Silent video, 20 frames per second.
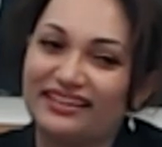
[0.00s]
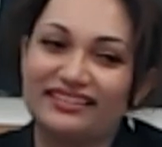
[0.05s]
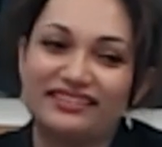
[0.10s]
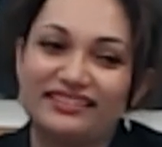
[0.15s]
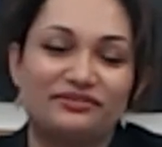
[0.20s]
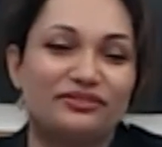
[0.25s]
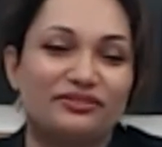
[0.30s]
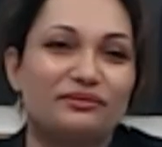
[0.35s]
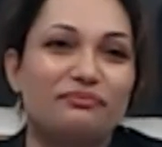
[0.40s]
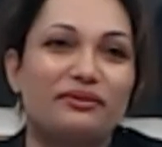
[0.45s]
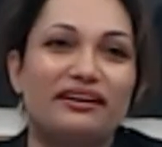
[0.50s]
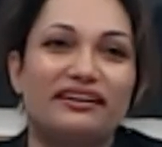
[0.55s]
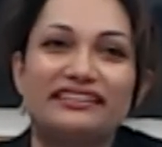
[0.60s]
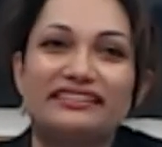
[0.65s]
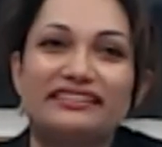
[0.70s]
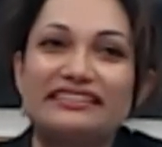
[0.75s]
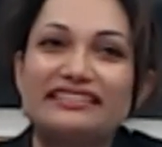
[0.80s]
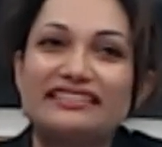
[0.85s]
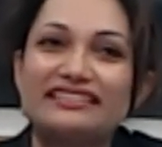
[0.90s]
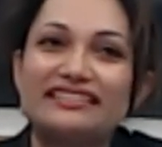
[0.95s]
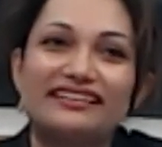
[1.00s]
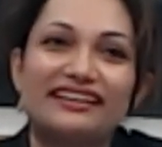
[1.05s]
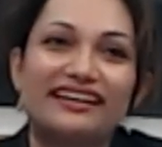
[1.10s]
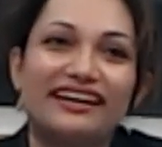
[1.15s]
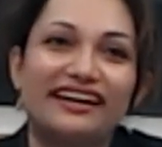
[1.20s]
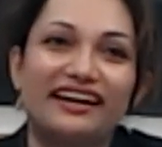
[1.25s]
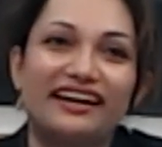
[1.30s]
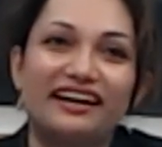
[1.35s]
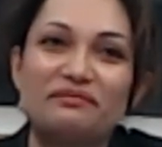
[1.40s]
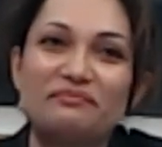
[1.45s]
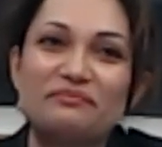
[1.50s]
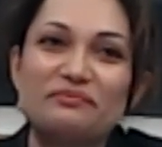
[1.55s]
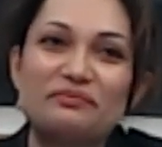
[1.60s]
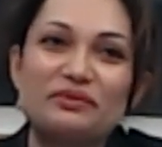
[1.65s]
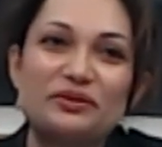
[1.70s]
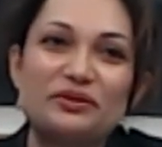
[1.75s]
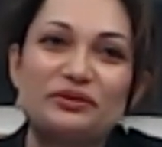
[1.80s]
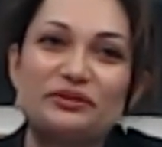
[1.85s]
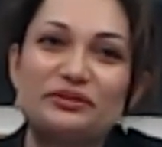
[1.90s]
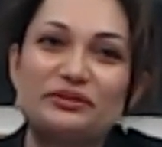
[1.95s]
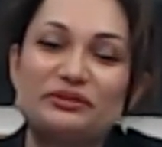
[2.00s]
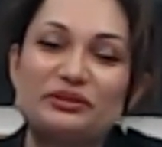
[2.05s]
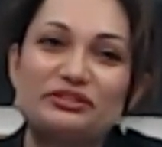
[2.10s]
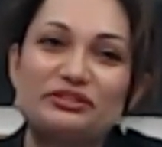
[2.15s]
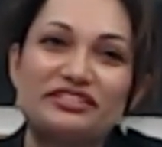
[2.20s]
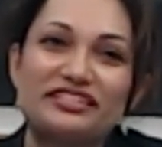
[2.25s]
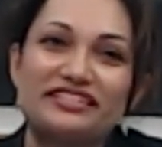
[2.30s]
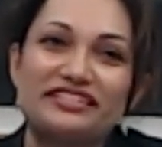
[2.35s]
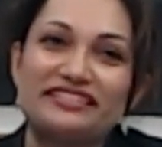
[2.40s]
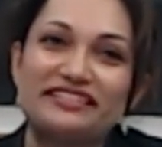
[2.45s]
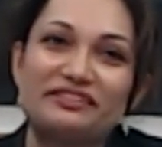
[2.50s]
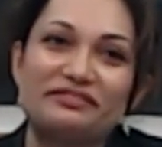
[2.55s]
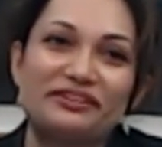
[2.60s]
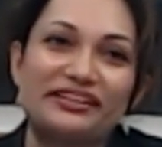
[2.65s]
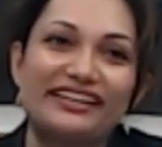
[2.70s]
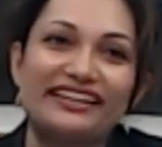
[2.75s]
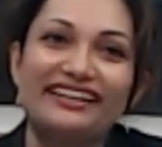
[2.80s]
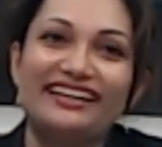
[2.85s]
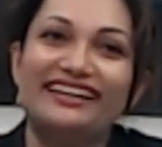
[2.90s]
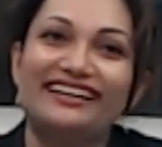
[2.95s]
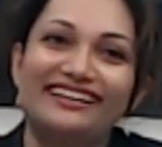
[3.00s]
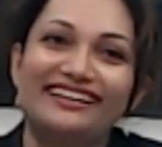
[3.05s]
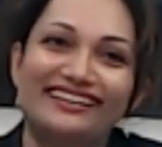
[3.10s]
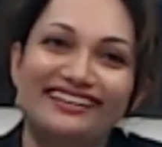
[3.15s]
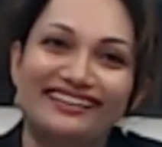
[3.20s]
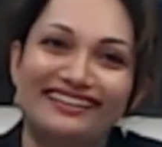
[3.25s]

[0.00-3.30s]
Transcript: different minds could disagree.